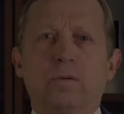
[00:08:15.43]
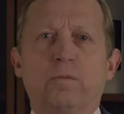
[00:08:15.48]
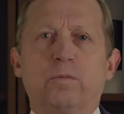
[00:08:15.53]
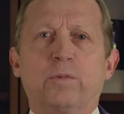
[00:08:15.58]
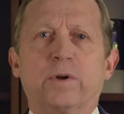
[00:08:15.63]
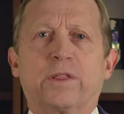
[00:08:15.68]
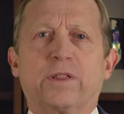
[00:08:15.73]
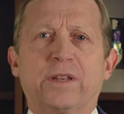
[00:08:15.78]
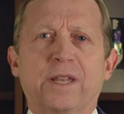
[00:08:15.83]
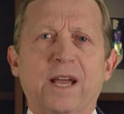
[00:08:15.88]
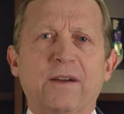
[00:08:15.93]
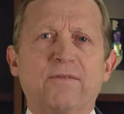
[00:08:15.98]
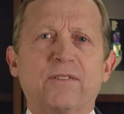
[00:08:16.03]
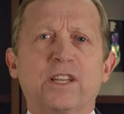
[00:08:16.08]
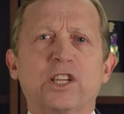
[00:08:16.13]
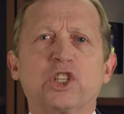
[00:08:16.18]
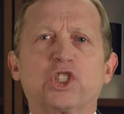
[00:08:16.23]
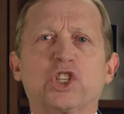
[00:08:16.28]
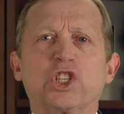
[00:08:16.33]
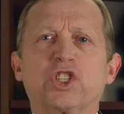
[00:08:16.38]
With
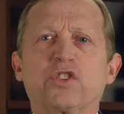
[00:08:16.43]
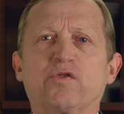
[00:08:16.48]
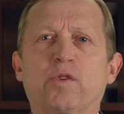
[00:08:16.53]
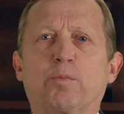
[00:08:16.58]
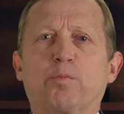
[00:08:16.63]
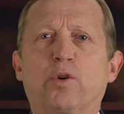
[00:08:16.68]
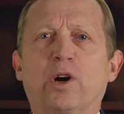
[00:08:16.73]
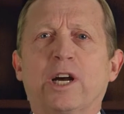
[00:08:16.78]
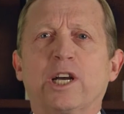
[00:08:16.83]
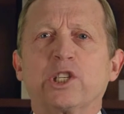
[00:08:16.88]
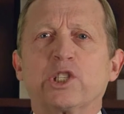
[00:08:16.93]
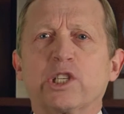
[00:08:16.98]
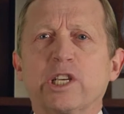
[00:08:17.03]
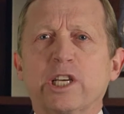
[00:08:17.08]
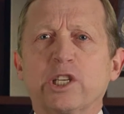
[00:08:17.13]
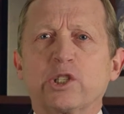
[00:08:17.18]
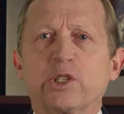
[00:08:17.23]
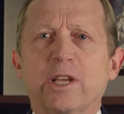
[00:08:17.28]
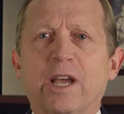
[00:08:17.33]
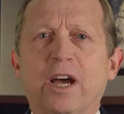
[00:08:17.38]
definitions for
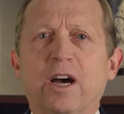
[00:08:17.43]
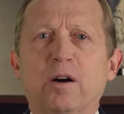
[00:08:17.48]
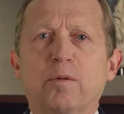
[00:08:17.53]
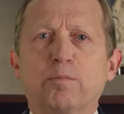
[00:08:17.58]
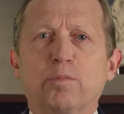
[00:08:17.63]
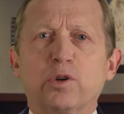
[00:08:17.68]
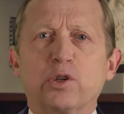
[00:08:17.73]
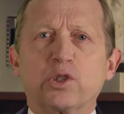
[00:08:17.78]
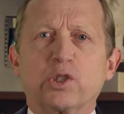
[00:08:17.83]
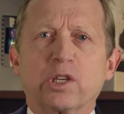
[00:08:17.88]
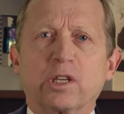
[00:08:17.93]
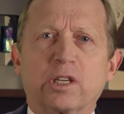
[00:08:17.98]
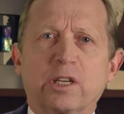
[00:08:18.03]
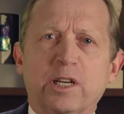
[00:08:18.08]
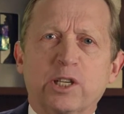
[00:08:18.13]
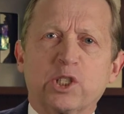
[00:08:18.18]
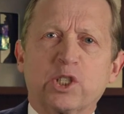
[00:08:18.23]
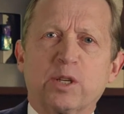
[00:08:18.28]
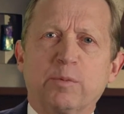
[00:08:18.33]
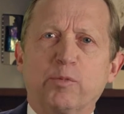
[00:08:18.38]
process, outputs, and
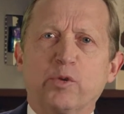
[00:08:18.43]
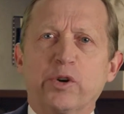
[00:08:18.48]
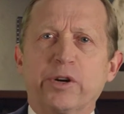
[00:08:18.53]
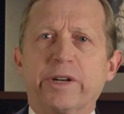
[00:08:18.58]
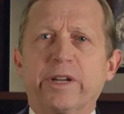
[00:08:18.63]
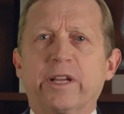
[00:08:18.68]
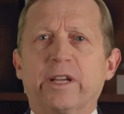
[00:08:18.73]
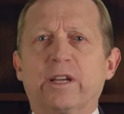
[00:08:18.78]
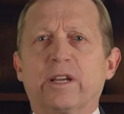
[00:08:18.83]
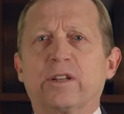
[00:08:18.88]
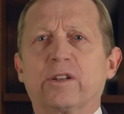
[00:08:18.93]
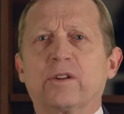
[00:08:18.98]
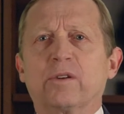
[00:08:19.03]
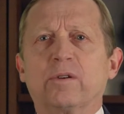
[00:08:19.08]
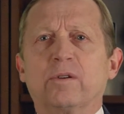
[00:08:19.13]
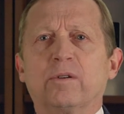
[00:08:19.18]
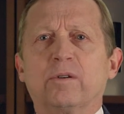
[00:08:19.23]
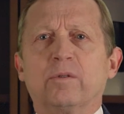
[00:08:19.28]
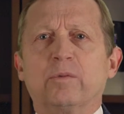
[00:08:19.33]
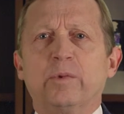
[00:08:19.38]
customer in hand,
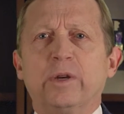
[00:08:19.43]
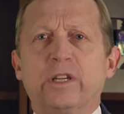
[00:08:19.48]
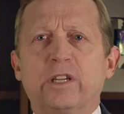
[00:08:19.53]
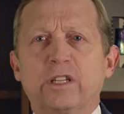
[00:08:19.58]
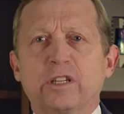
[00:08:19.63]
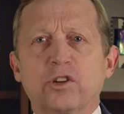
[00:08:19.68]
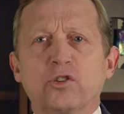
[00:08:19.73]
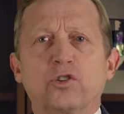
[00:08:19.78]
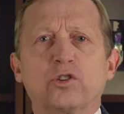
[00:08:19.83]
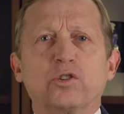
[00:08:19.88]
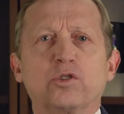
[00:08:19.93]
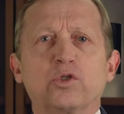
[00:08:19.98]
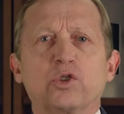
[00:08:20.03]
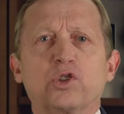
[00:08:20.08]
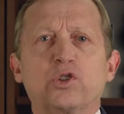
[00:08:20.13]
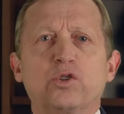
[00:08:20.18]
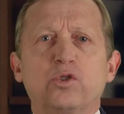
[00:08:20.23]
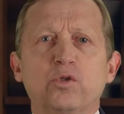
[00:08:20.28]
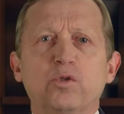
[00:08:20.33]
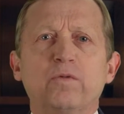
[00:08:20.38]
we can
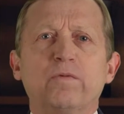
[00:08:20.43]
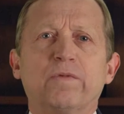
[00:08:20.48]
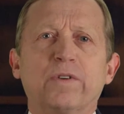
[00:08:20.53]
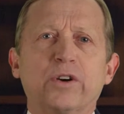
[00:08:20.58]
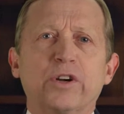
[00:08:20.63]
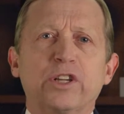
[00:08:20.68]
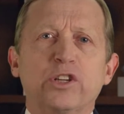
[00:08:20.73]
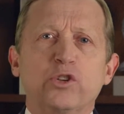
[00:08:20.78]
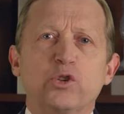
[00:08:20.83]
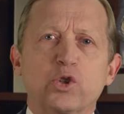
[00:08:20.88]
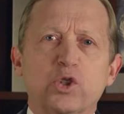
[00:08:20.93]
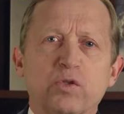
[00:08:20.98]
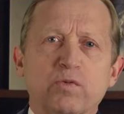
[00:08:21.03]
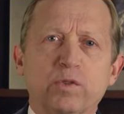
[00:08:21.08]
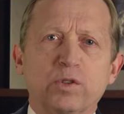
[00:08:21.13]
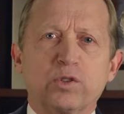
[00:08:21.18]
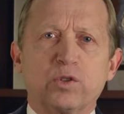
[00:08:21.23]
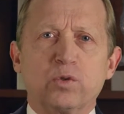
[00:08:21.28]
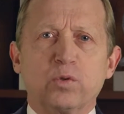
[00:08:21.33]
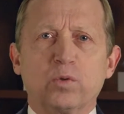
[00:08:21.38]
introduce 2 very
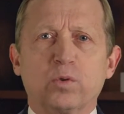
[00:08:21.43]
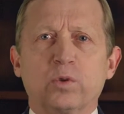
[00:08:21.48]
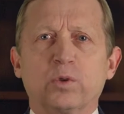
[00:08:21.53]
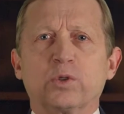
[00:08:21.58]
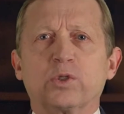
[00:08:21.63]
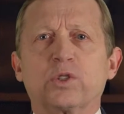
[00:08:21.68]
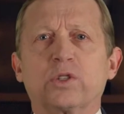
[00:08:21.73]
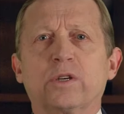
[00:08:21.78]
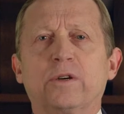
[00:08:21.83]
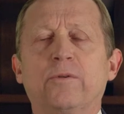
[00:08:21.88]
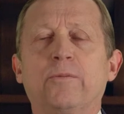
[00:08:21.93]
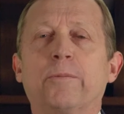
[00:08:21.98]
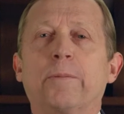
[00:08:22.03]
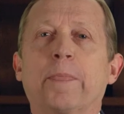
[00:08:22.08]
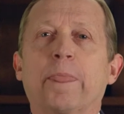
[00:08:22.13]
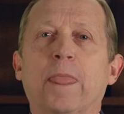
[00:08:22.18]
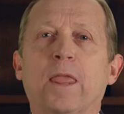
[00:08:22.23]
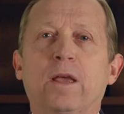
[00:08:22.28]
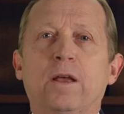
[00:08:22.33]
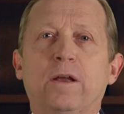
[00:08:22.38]
useful tools.
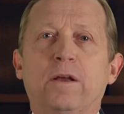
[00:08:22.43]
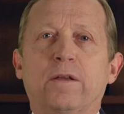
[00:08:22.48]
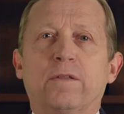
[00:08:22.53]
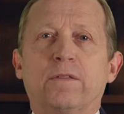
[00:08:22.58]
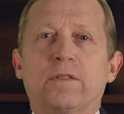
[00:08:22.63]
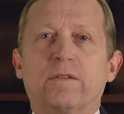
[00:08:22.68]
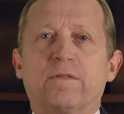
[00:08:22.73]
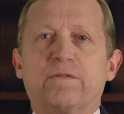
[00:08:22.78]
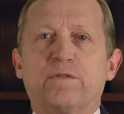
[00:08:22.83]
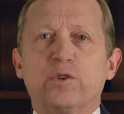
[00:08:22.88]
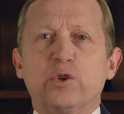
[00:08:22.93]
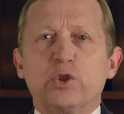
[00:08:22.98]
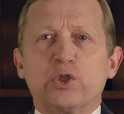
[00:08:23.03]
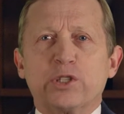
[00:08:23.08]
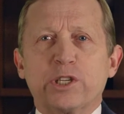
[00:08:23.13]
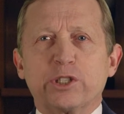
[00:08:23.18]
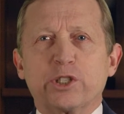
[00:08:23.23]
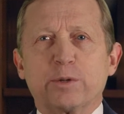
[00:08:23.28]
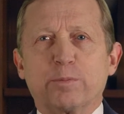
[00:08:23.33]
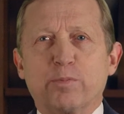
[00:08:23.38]
The
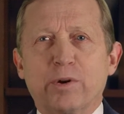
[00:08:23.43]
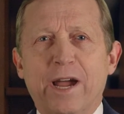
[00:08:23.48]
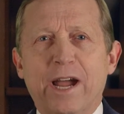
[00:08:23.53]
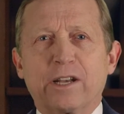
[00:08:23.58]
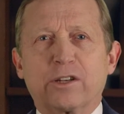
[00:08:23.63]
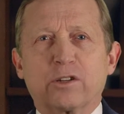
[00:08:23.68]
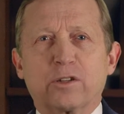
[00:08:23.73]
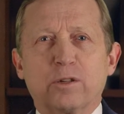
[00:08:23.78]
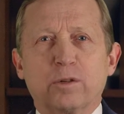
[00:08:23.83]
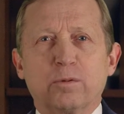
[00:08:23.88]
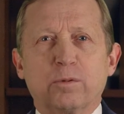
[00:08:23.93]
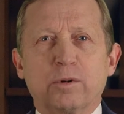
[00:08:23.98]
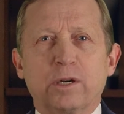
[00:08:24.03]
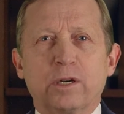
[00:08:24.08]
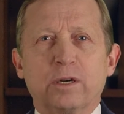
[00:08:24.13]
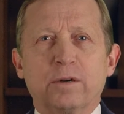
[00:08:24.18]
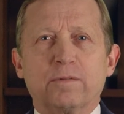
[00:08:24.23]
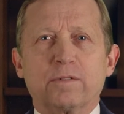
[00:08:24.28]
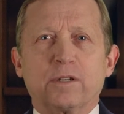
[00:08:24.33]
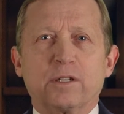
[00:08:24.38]
first is a practical
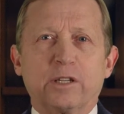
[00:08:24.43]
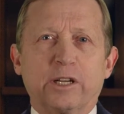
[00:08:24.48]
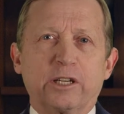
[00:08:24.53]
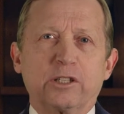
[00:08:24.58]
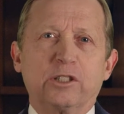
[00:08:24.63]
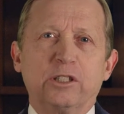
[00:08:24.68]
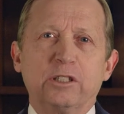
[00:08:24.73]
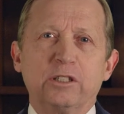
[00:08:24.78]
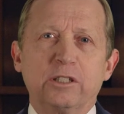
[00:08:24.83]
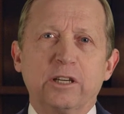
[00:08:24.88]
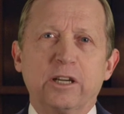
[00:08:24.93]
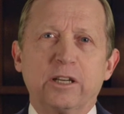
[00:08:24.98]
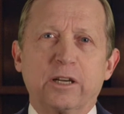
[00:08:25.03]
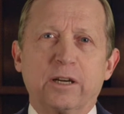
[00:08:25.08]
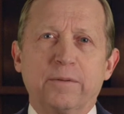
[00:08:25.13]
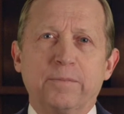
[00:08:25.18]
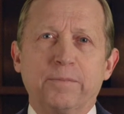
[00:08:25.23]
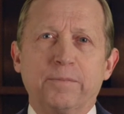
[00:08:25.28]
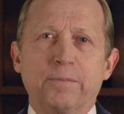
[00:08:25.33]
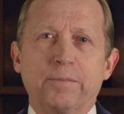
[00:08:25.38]
way of collecting
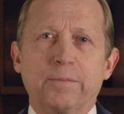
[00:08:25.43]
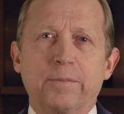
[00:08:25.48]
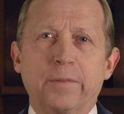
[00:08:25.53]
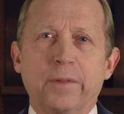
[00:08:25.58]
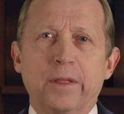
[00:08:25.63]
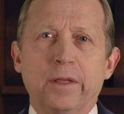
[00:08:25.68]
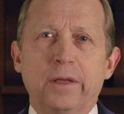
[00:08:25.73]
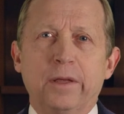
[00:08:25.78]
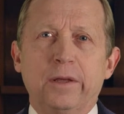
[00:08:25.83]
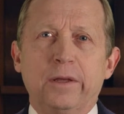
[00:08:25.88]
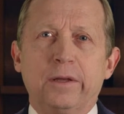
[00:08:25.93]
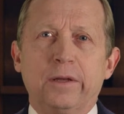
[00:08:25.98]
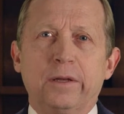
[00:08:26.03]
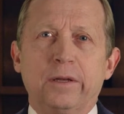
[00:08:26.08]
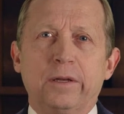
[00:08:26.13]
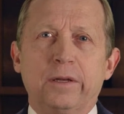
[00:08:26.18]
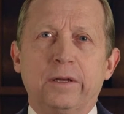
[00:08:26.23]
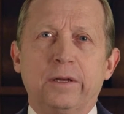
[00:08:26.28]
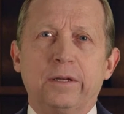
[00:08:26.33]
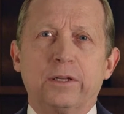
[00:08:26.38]
data.
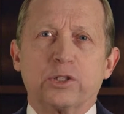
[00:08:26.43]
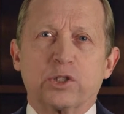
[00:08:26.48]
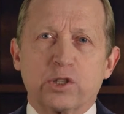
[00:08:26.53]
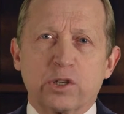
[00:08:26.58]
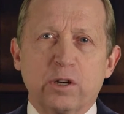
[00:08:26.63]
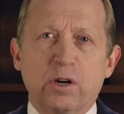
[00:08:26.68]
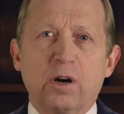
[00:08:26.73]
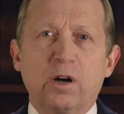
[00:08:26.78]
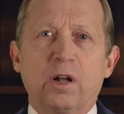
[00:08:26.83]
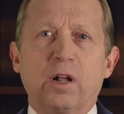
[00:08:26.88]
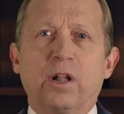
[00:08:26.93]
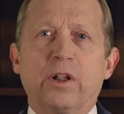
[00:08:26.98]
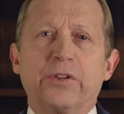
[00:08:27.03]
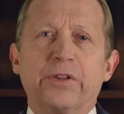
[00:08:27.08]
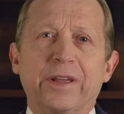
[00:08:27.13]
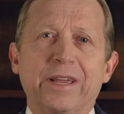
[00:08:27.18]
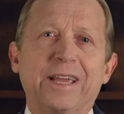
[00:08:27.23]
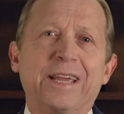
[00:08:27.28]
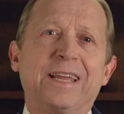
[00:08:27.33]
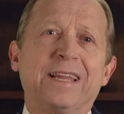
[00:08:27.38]
It's
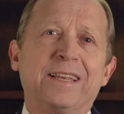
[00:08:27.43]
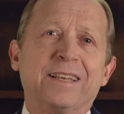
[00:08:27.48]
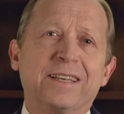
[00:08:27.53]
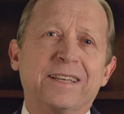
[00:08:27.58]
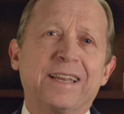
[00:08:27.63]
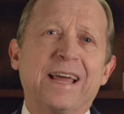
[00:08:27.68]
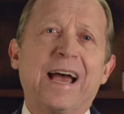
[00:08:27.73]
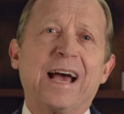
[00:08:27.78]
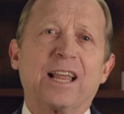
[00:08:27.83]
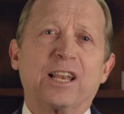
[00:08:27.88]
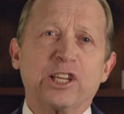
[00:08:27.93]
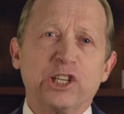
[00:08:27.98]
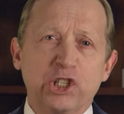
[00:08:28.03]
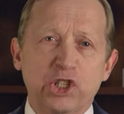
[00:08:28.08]
called a tally